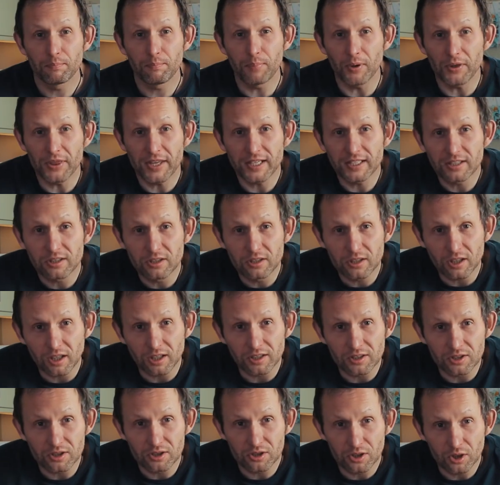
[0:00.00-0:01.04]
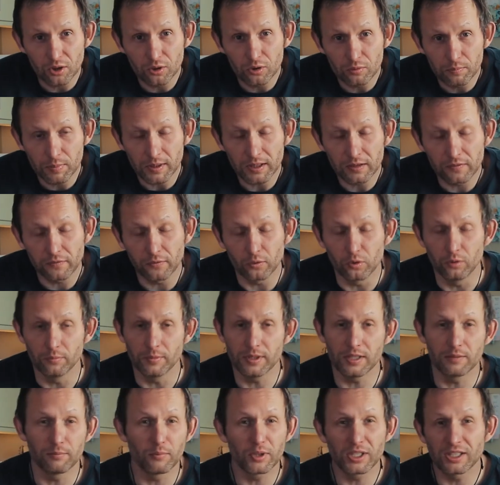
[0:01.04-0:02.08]
but they're just too big for me,
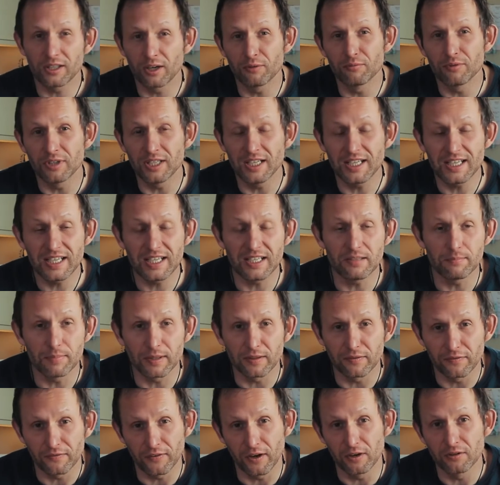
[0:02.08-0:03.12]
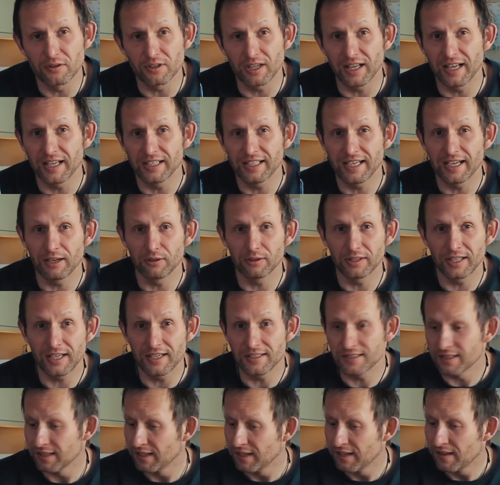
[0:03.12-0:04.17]
and we don't need big phones like that nowadays.